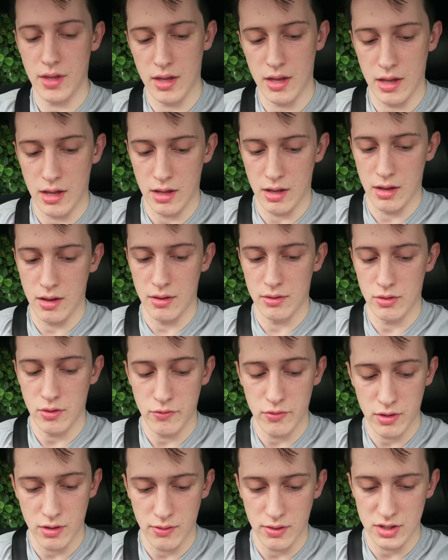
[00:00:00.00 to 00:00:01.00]
I
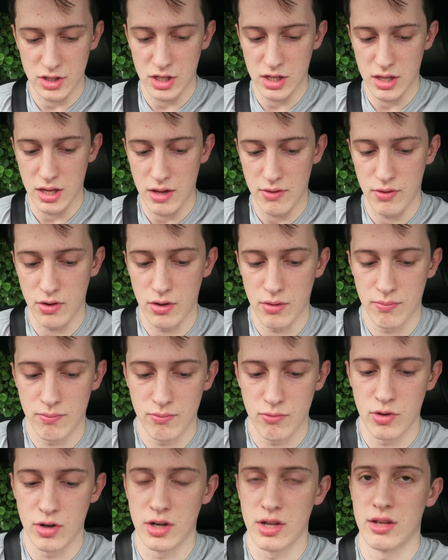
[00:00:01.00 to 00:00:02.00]
don't think I've actually ever
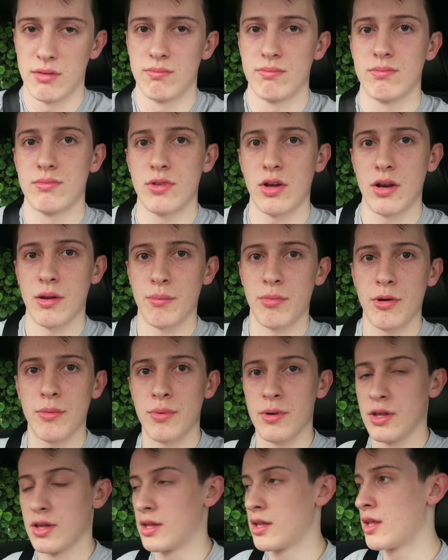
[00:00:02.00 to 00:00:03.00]
really done it
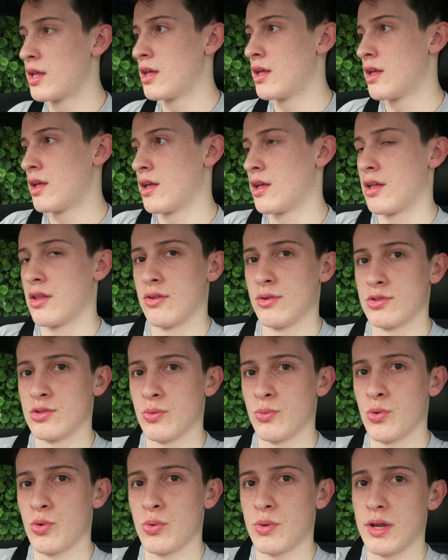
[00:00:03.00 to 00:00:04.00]
properly. Those are
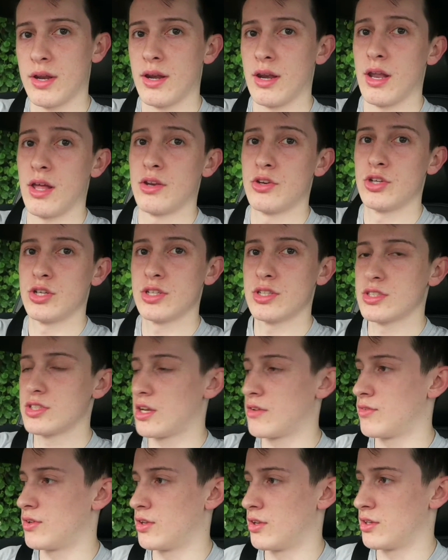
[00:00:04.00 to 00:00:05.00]
walk-in lunges. I
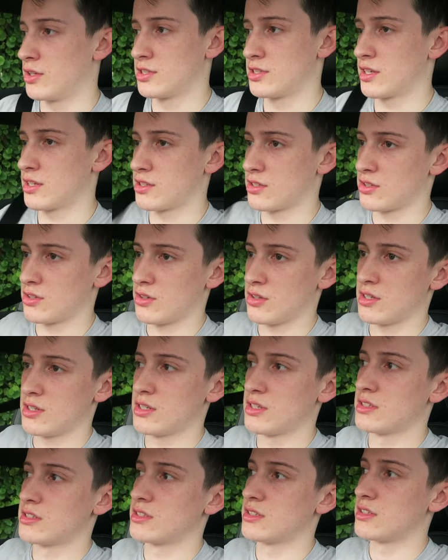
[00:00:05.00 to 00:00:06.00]
haven't done this
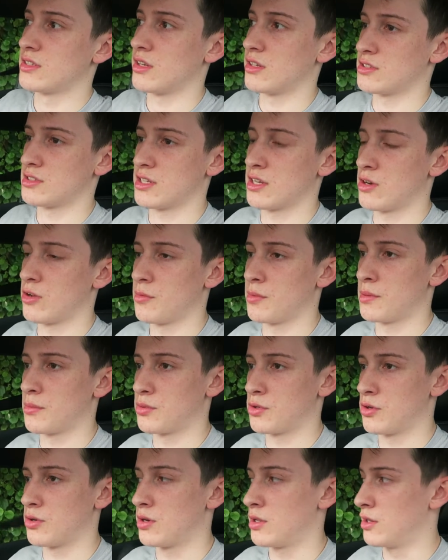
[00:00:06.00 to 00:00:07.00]
exercise. I see a lot of
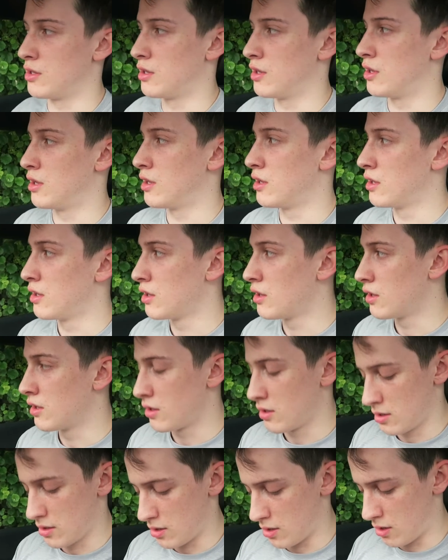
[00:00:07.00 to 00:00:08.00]
people doing it in
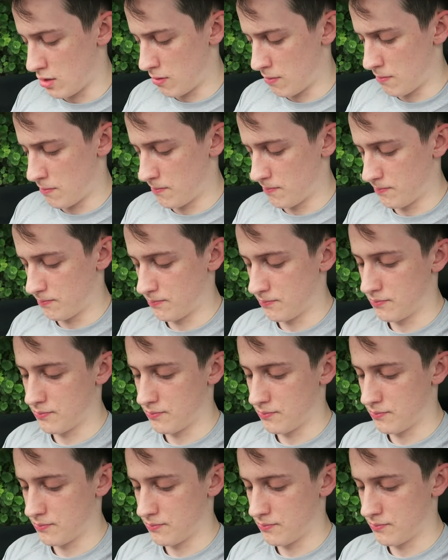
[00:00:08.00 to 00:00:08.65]
there.